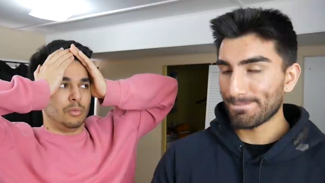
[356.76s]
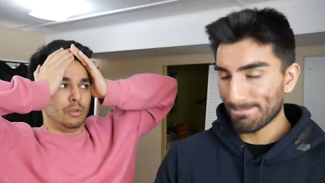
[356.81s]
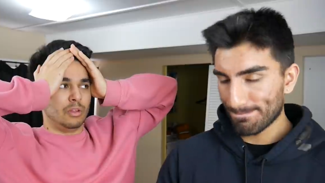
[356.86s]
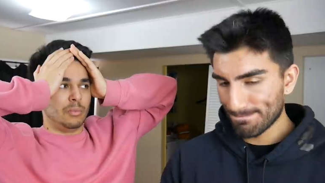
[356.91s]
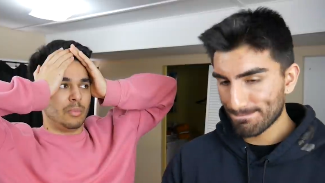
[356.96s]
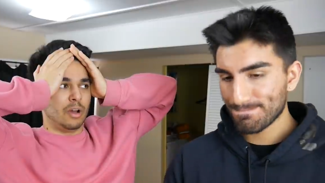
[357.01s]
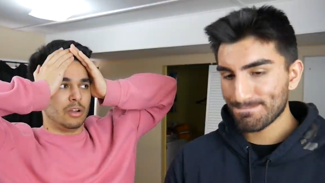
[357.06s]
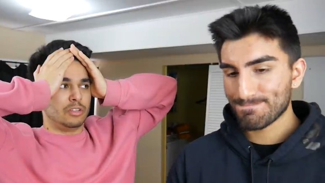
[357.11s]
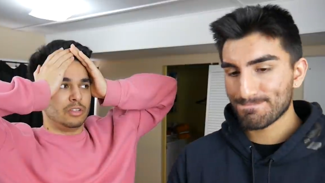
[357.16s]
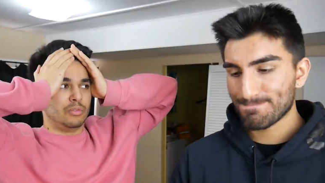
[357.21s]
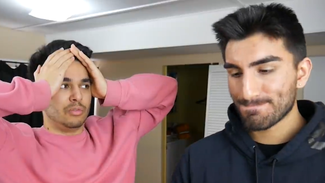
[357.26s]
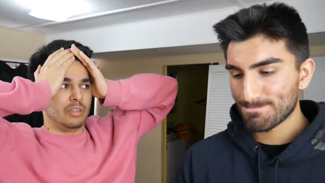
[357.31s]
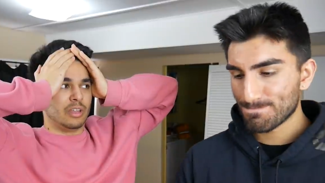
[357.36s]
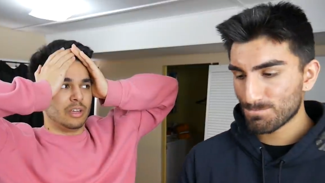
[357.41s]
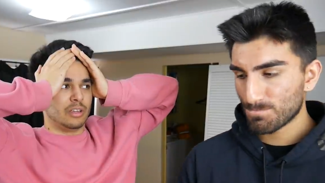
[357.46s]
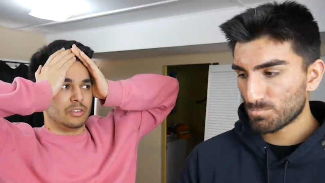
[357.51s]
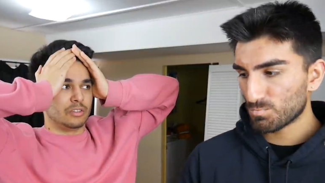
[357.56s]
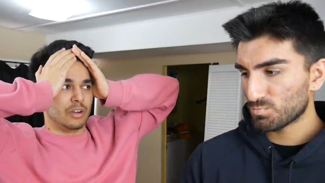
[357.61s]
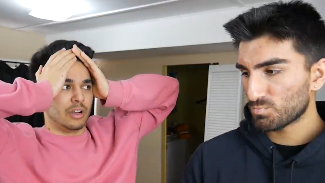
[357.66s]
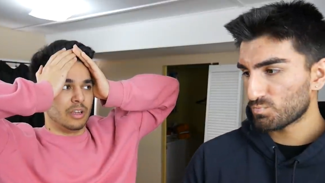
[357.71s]
Speaker 1: You've only bought two
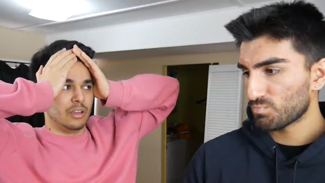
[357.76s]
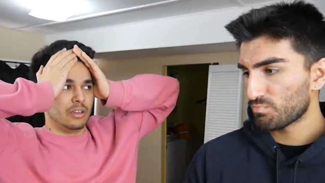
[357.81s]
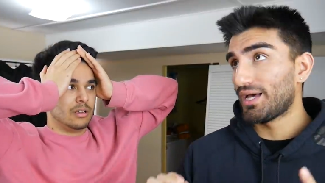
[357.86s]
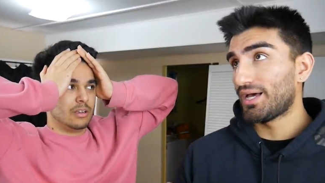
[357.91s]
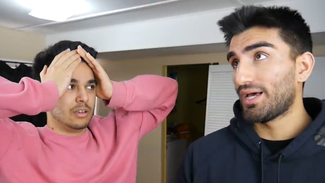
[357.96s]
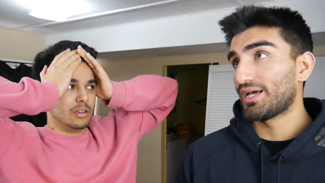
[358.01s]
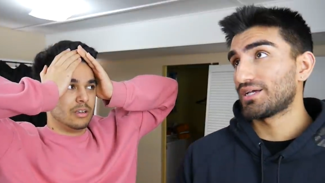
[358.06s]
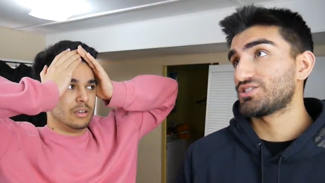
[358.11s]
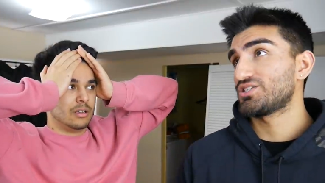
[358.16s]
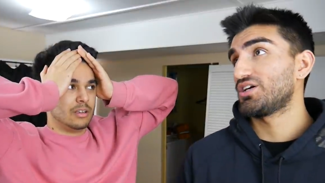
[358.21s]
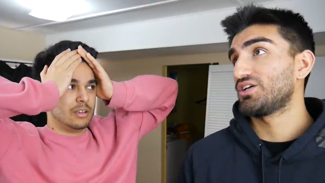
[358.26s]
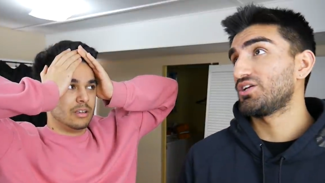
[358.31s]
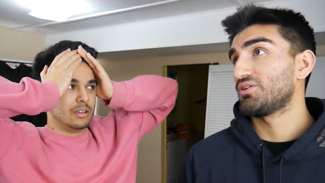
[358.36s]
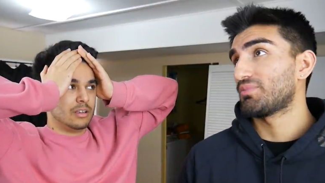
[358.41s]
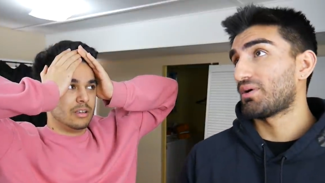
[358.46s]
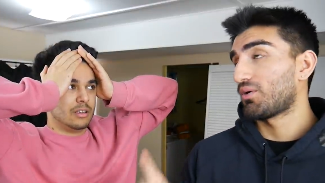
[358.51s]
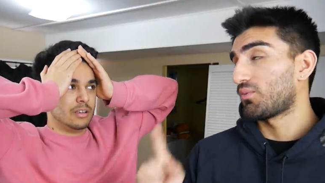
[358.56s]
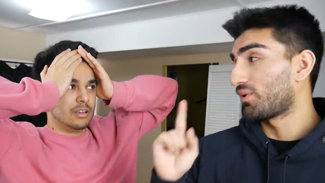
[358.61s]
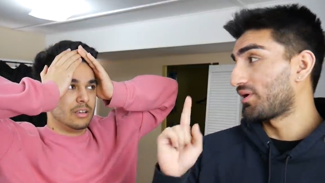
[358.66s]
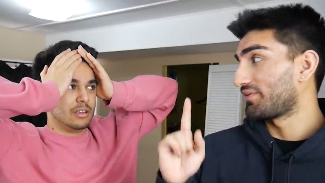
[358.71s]
things, right? Uh, actually, I
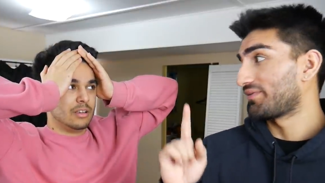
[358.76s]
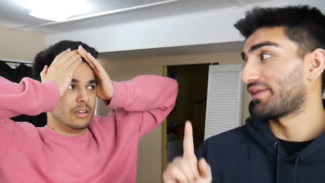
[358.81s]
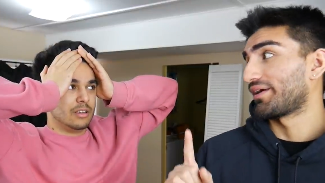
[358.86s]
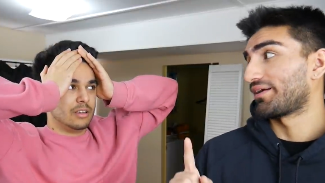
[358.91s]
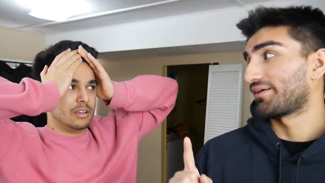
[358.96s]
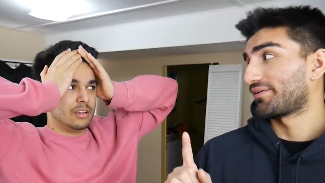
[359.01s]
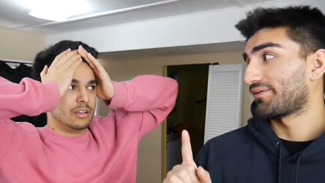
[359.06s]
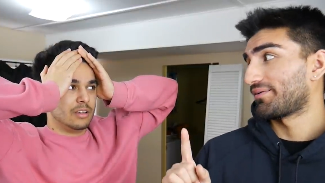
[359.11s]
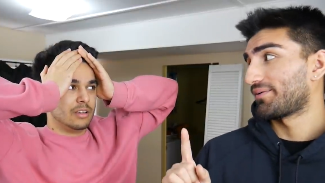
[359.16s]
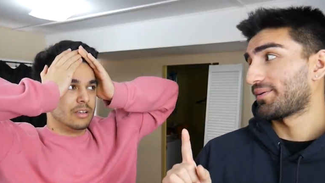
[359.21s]
only bought one thing.